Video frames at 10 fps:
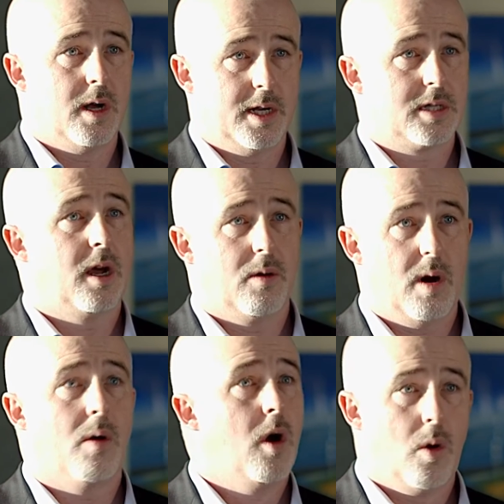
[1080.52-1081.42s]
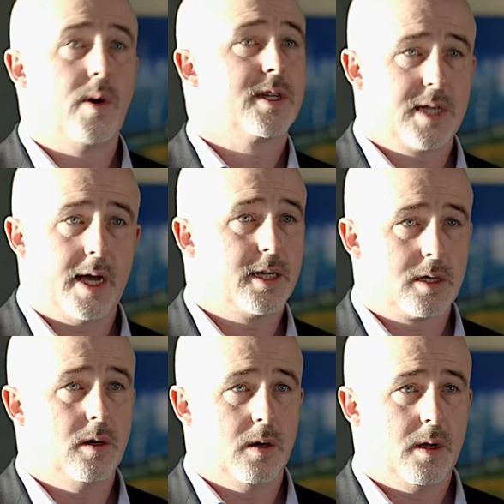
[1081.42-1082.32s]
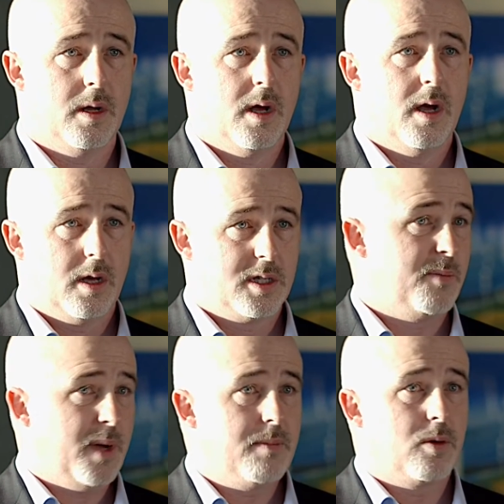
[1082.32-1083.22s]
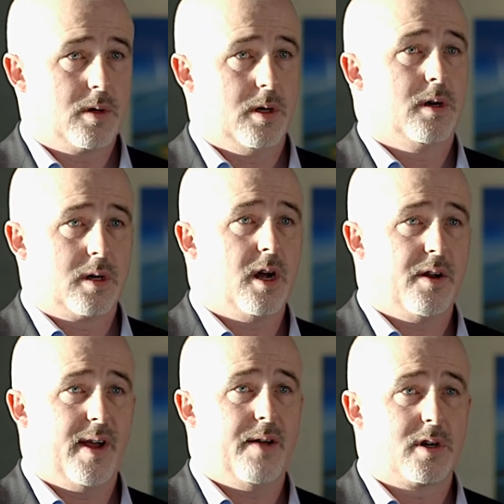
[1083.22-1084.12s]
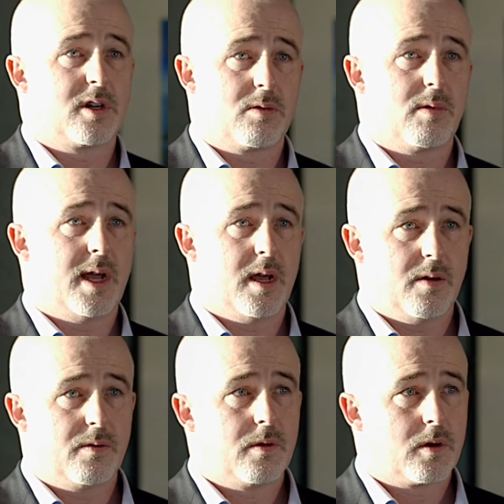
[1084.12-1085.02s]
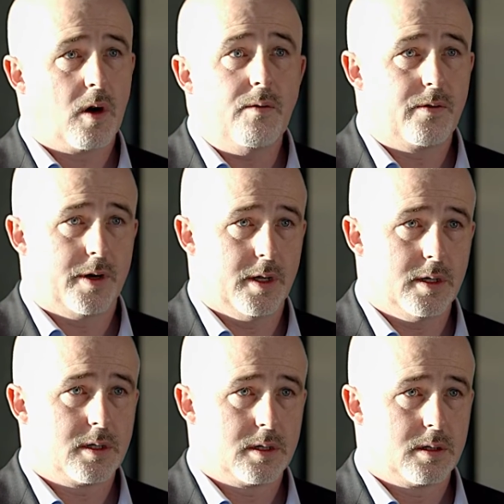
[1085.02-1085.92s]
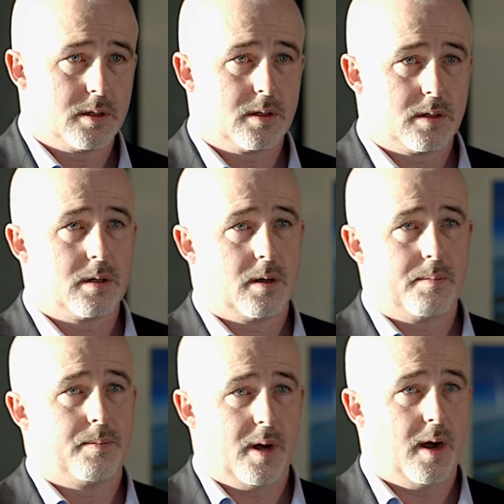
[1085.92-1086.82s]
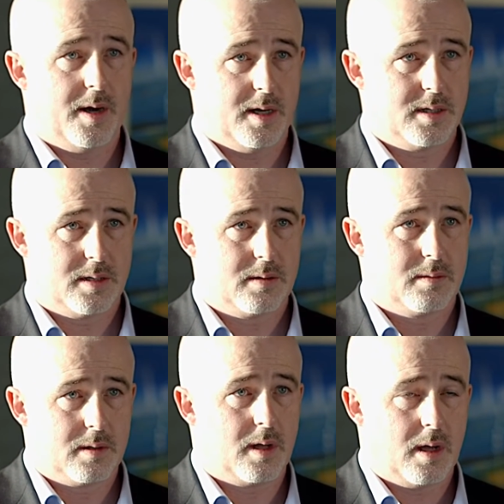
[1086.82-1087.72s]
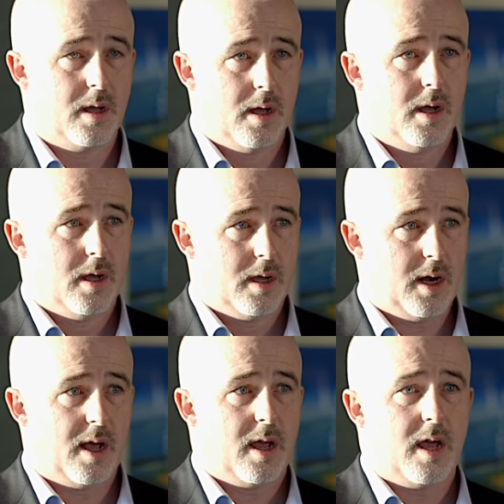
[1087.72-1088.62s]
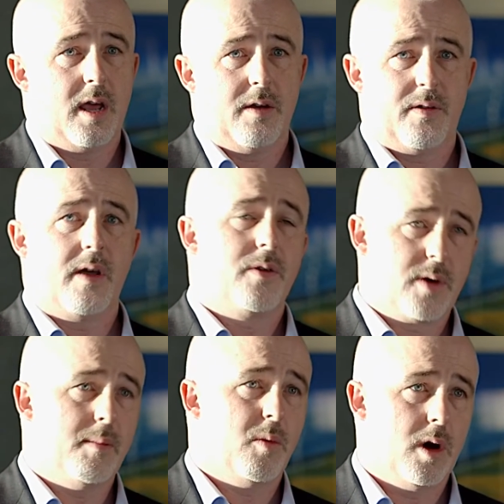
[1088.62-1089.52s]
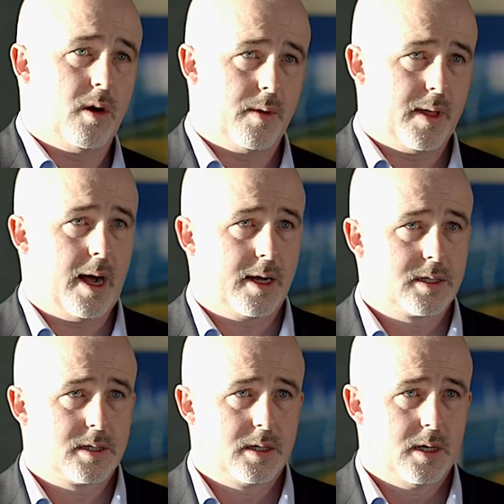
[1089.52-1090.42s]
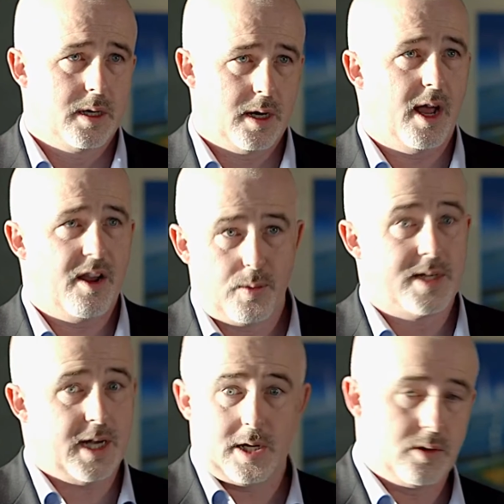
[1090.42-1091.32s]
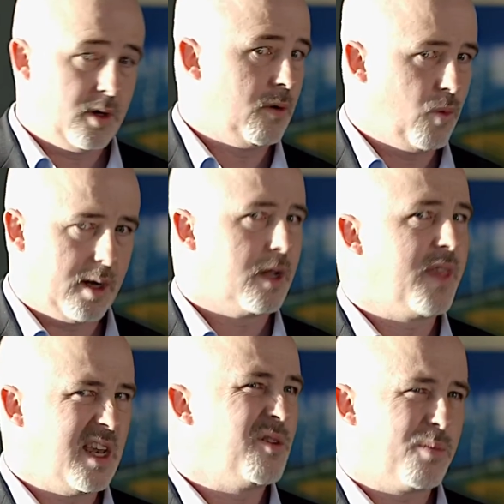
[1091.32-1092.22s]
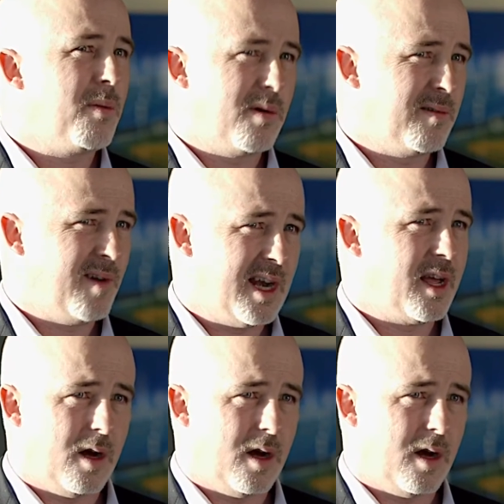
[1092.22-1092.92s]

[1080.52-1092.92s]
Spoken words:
and it's going well, we'll say it's good. So people can kind of have a degree of confidence behind us that, you know, if you come and work with us, you know, if we say you're doing well, then you probably really